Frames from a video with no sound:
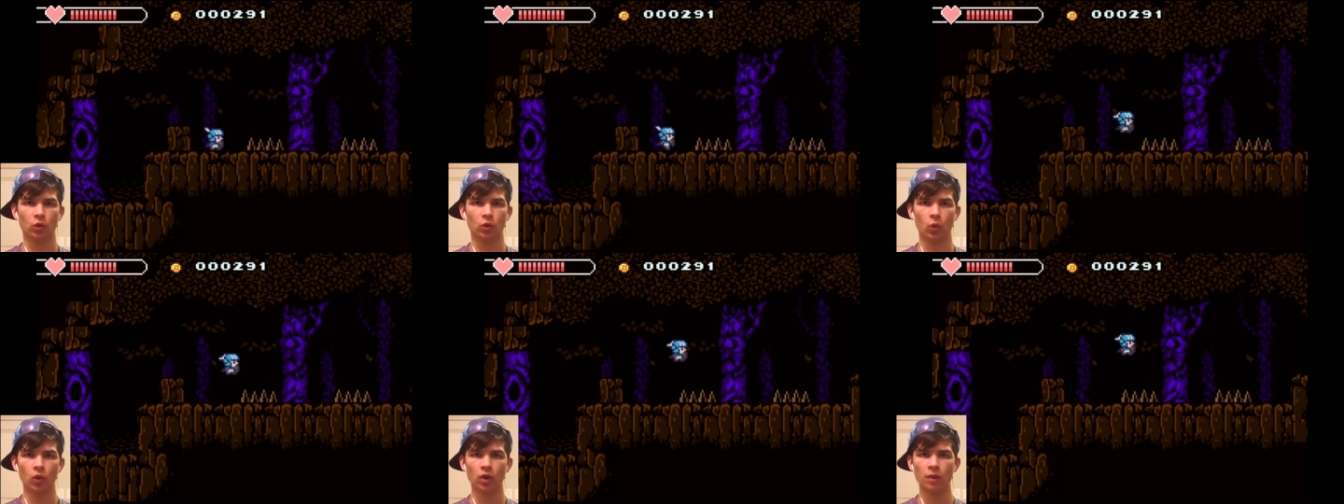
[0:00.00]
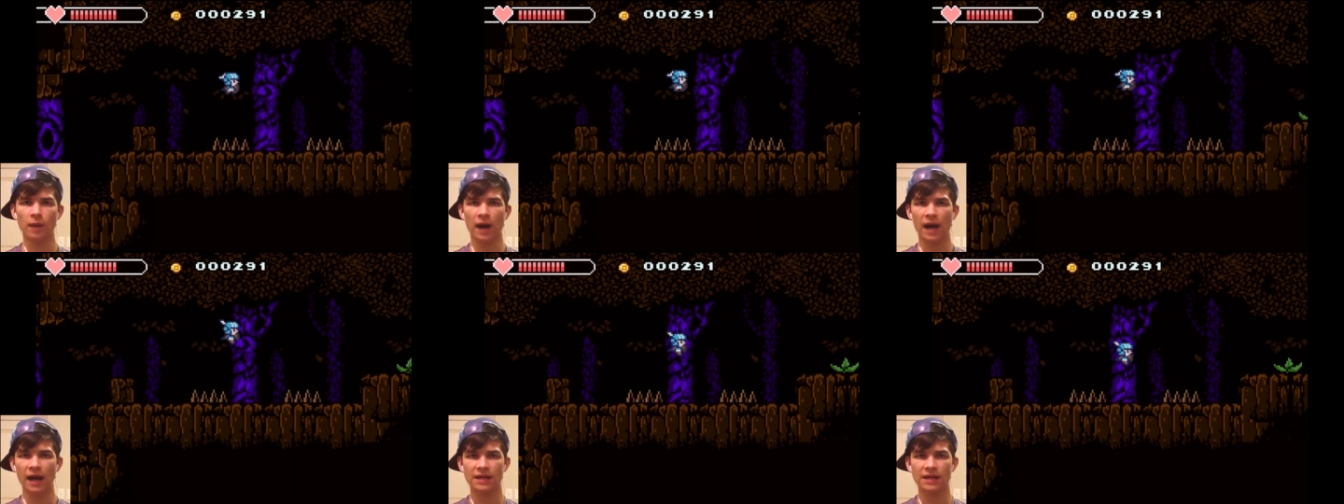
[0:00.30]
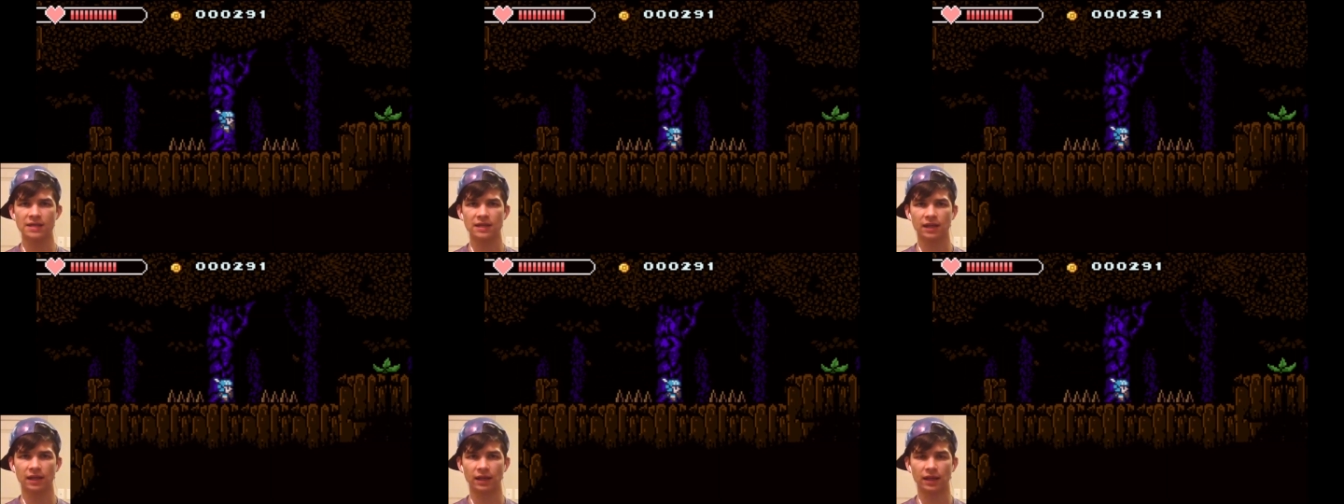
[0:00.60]
Goodbye,
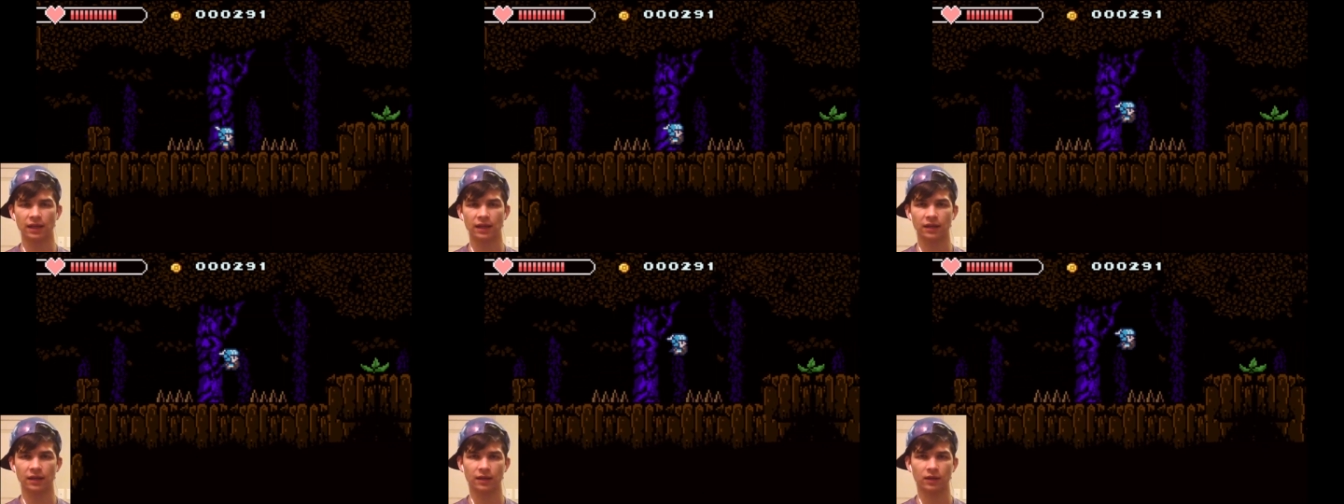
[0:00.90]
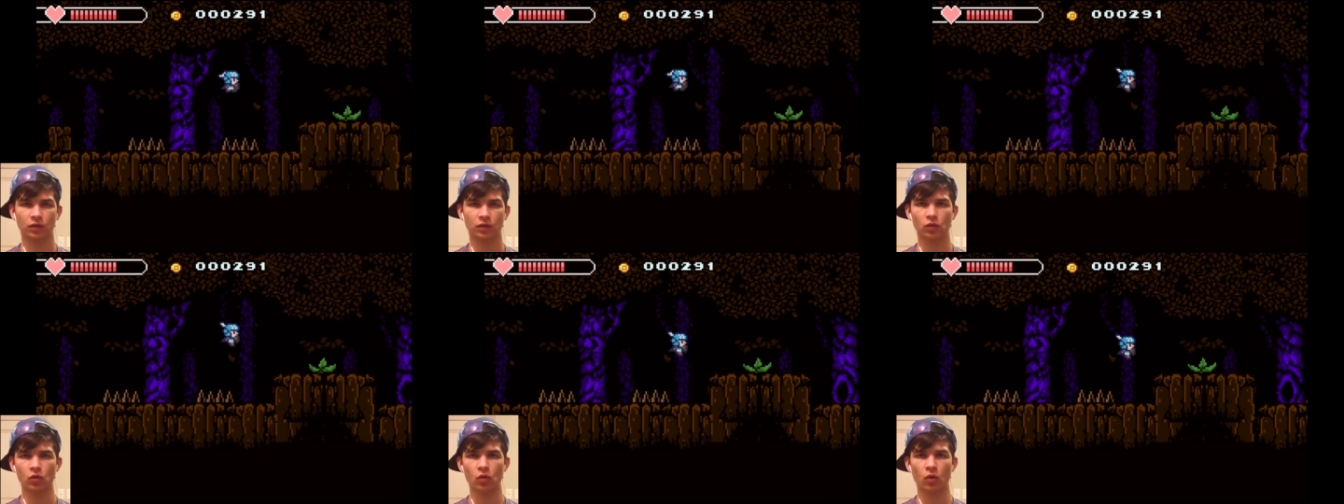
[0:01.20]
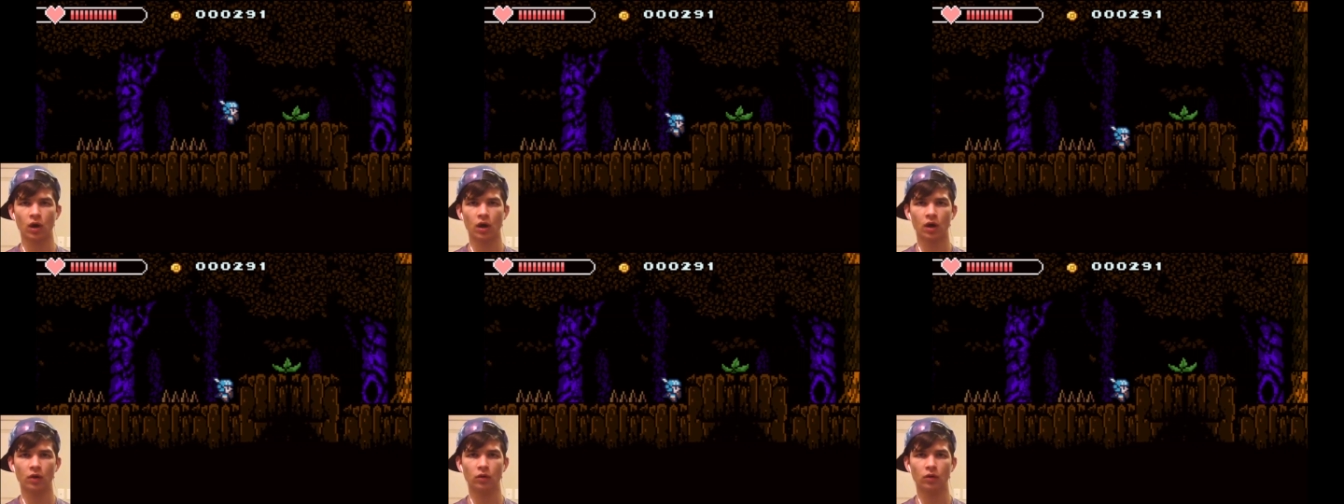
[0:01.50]
Sonic. You
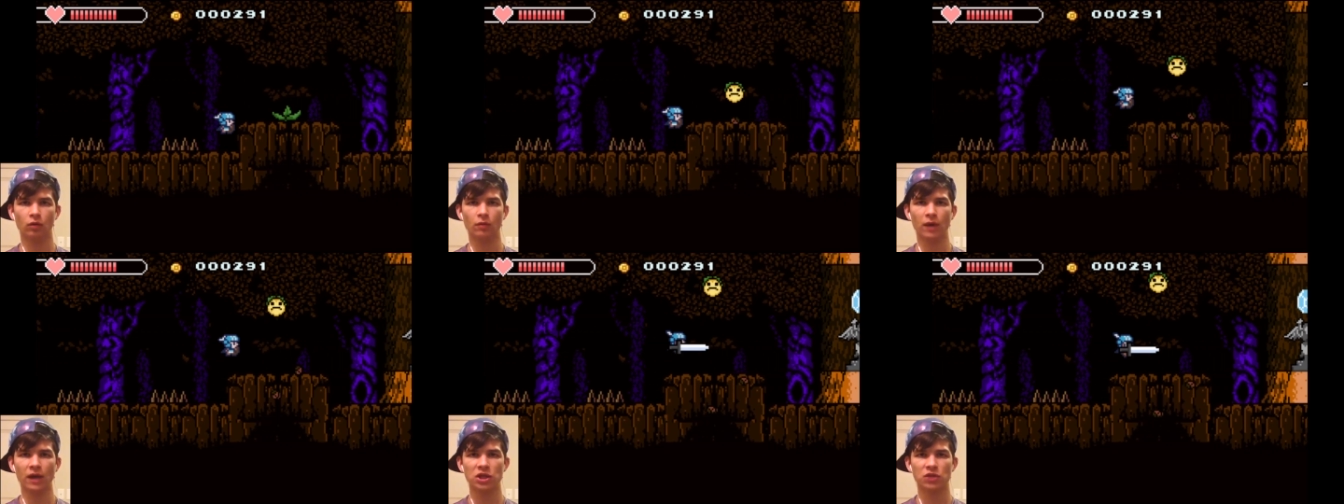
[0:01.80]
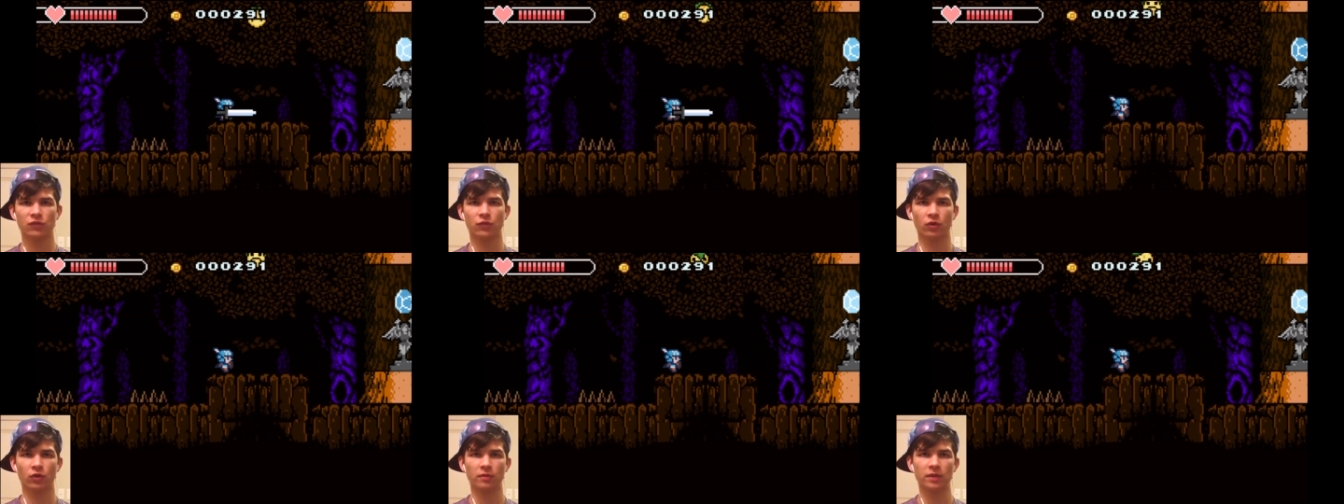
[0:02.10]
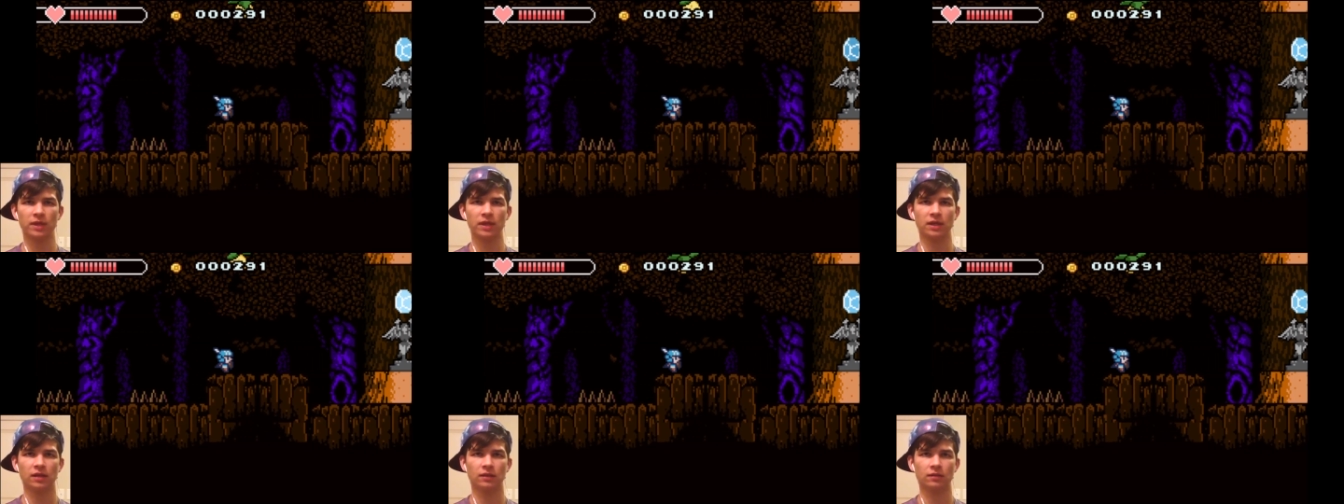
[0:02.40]
are no match for
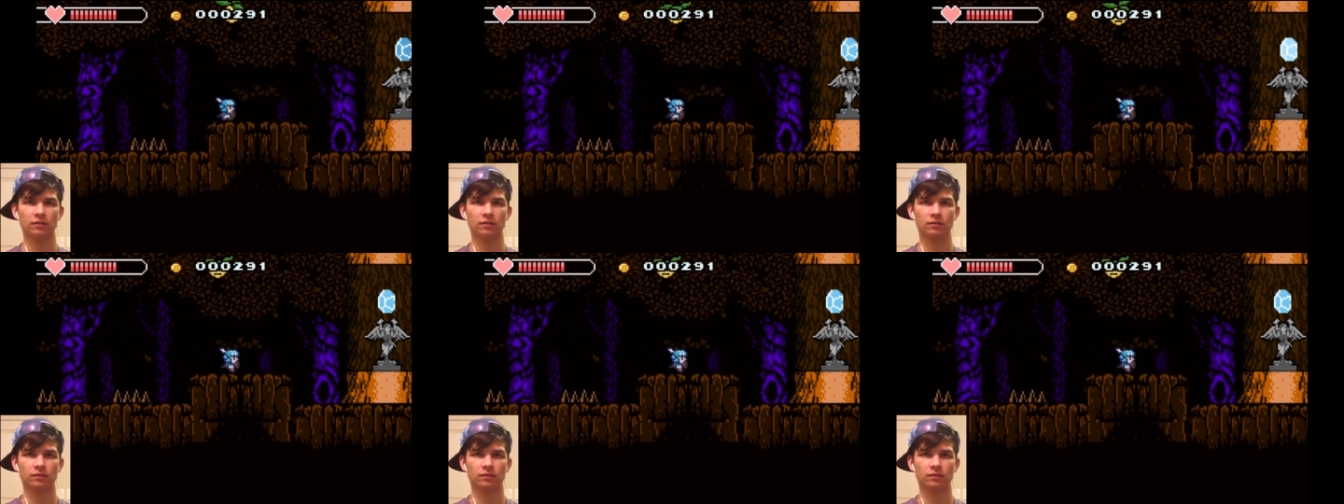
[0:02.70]
me.